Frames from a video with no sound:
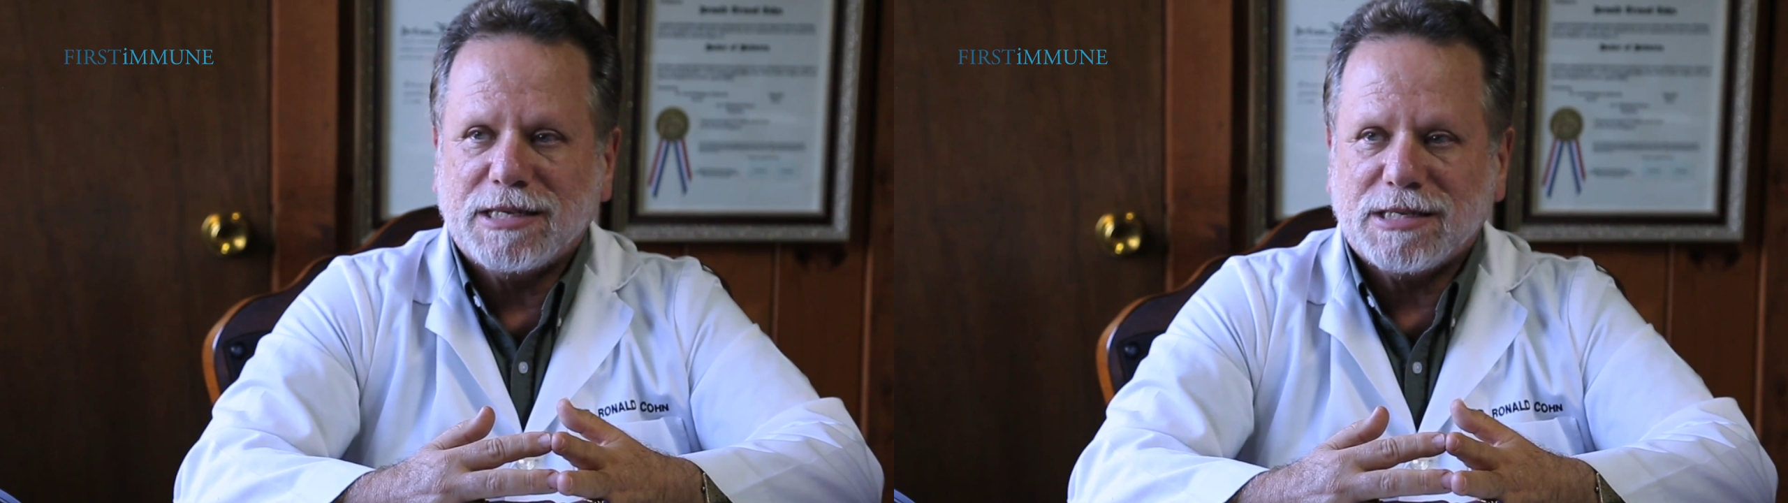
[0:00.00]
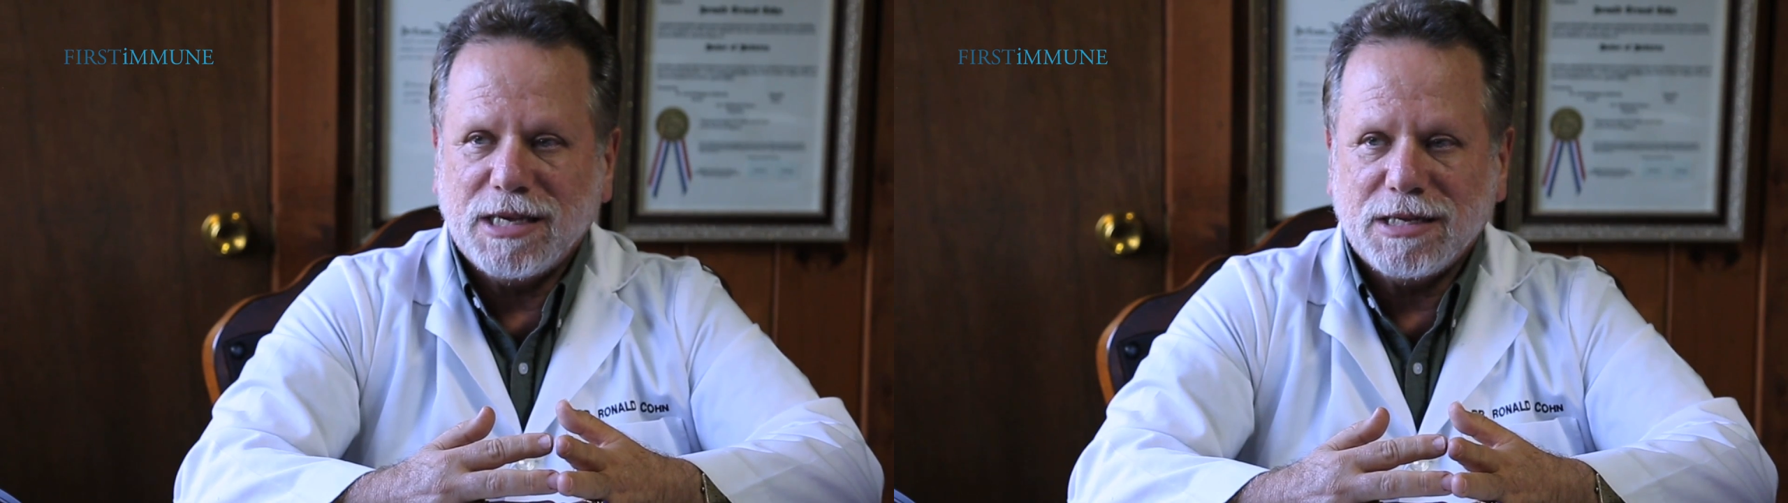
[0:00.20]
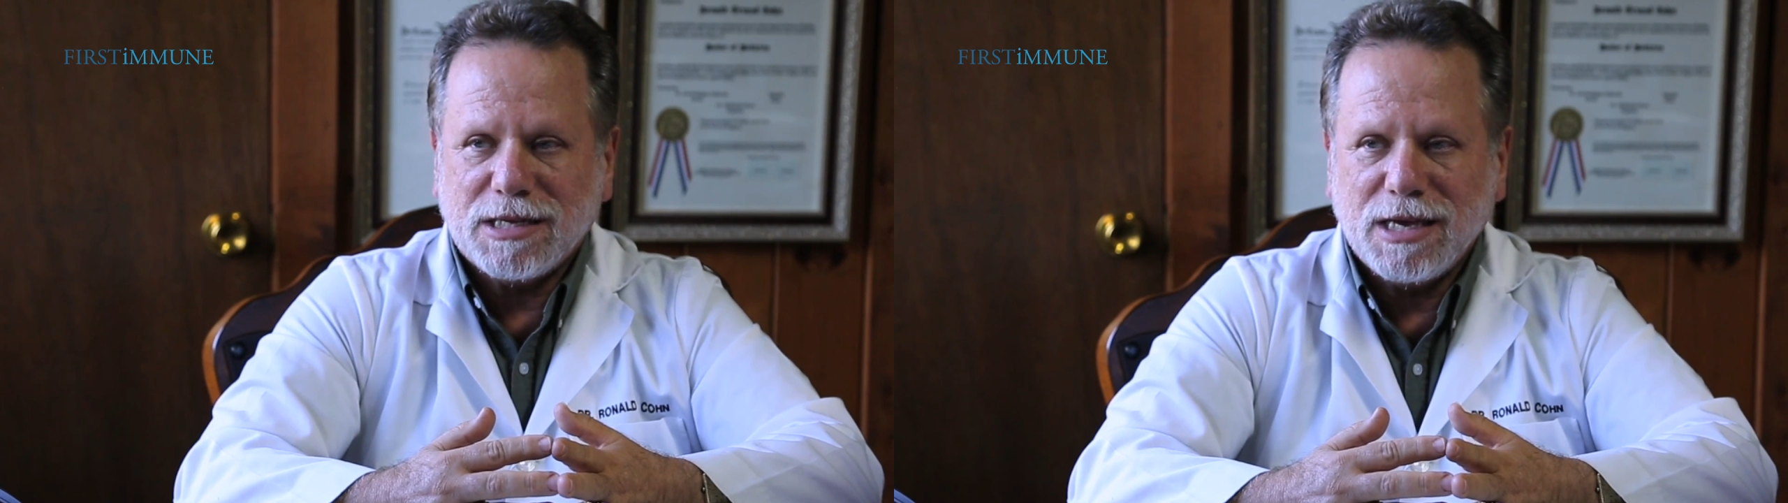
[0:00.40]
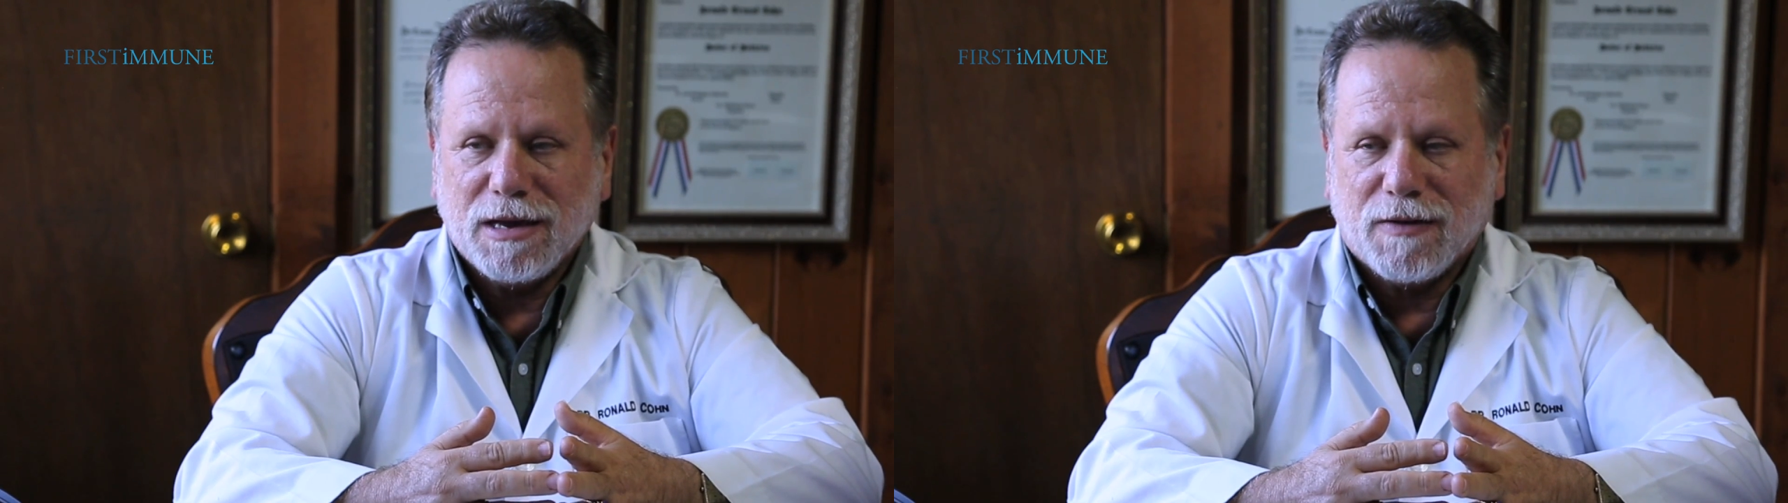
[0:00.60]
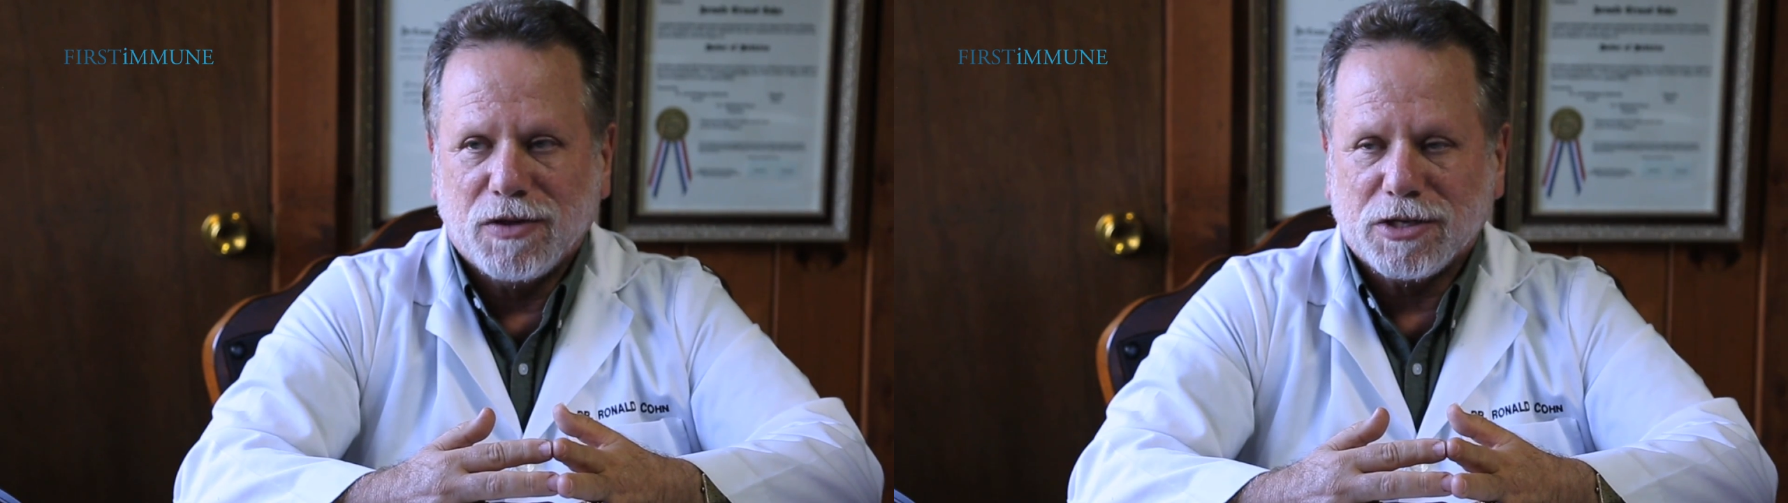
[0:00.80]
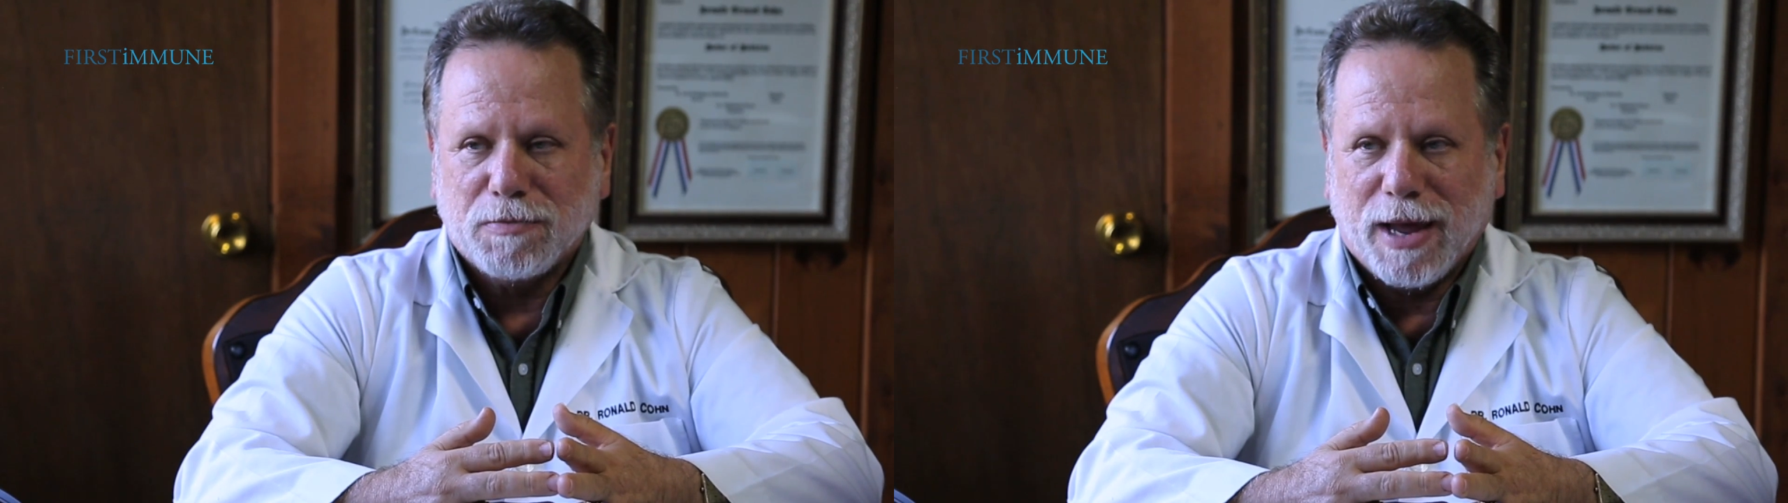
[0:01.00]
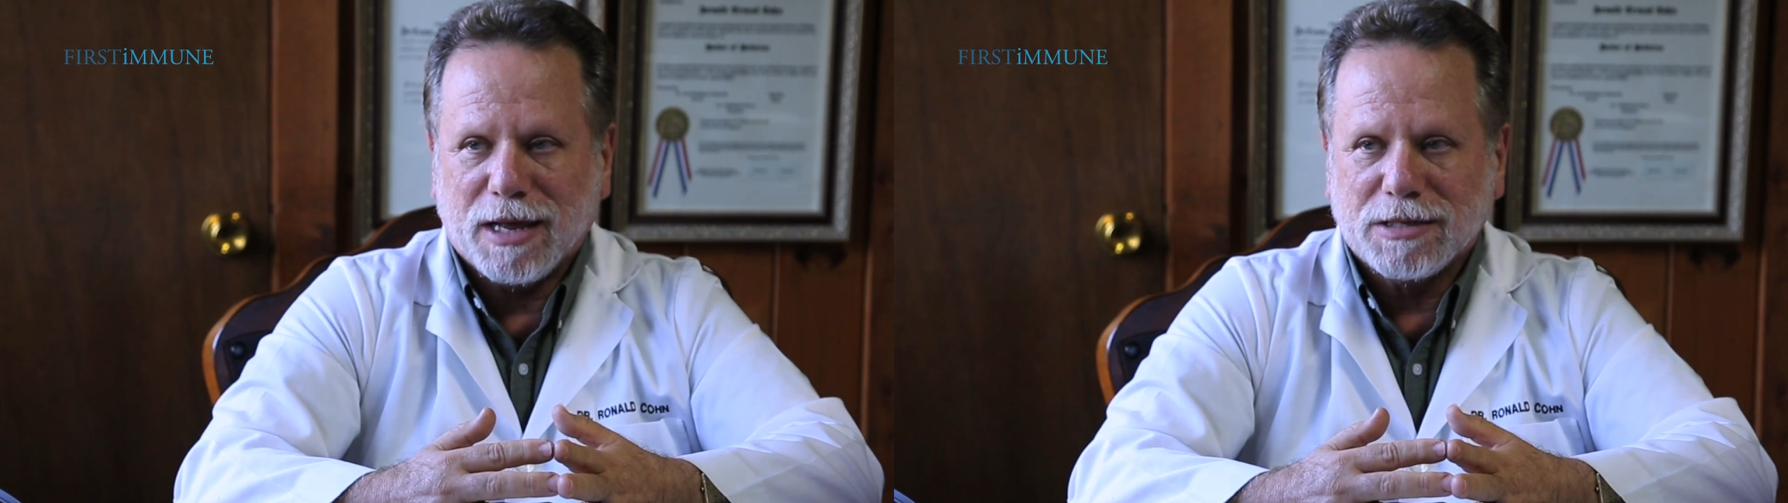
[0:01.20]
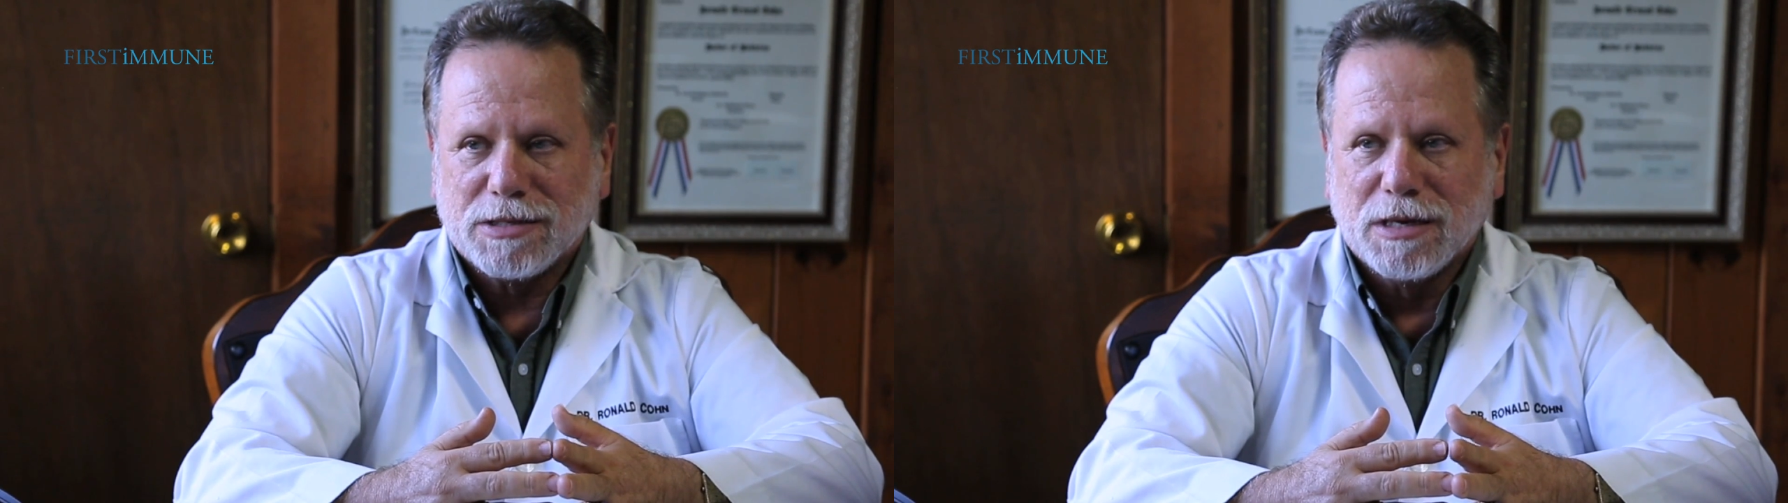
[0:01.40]
CT of this
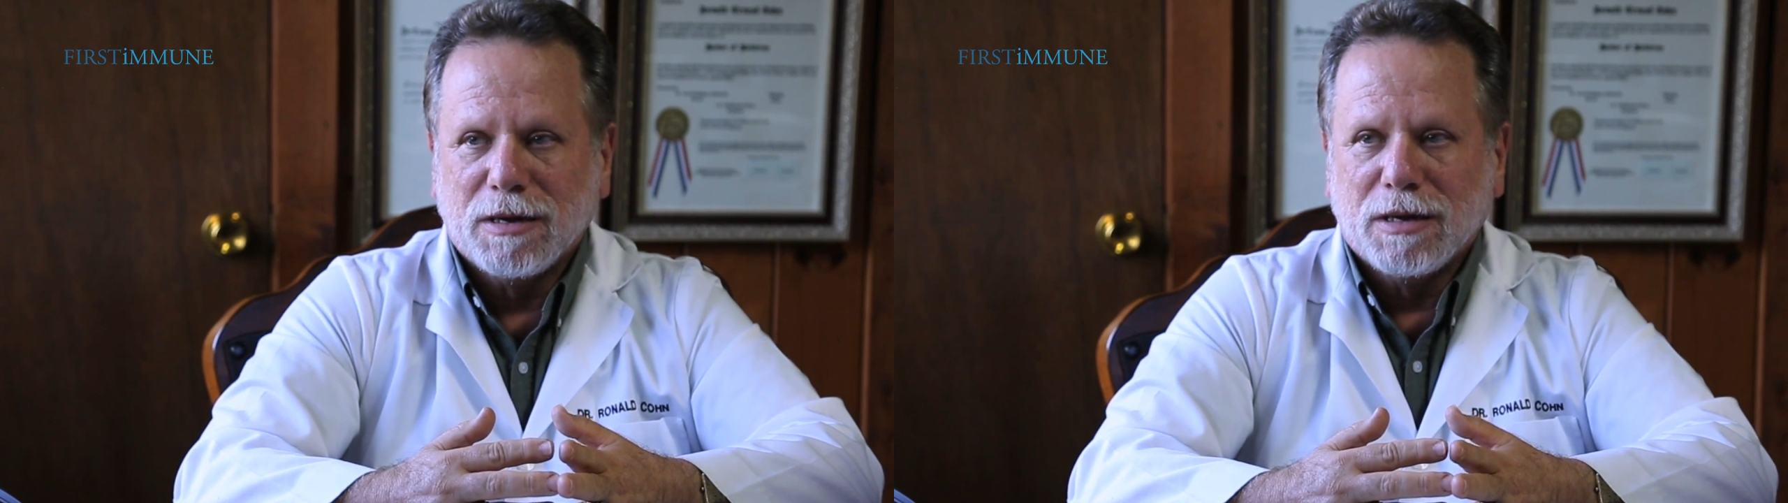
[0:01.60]
man's